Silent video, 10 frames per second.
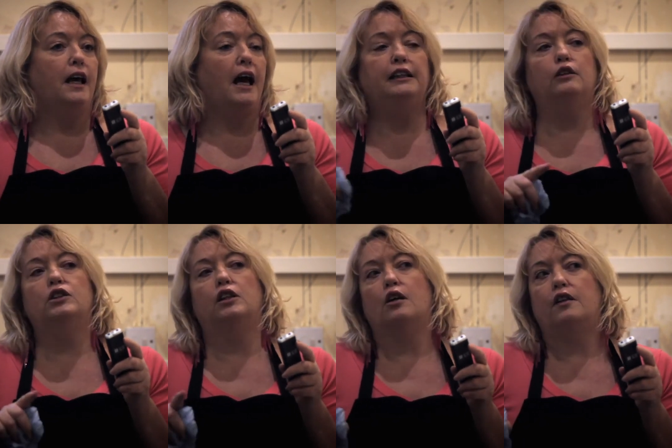and he looked
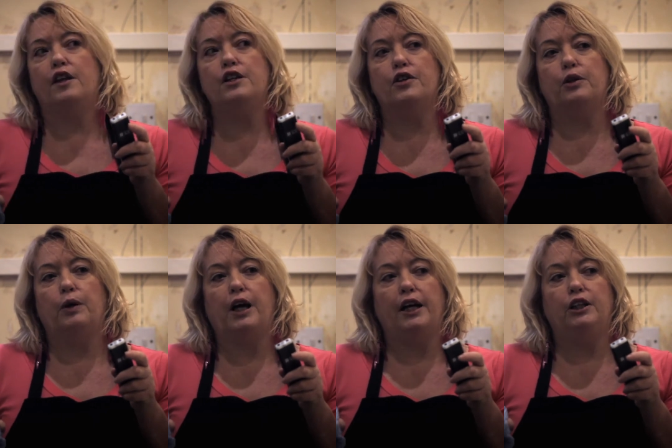a lot thinner than
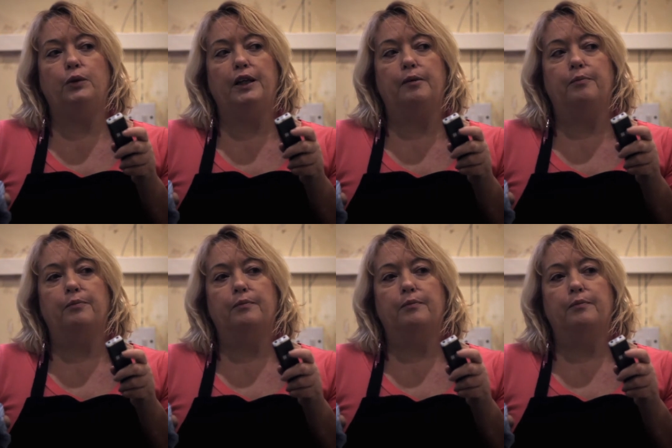when I knew him.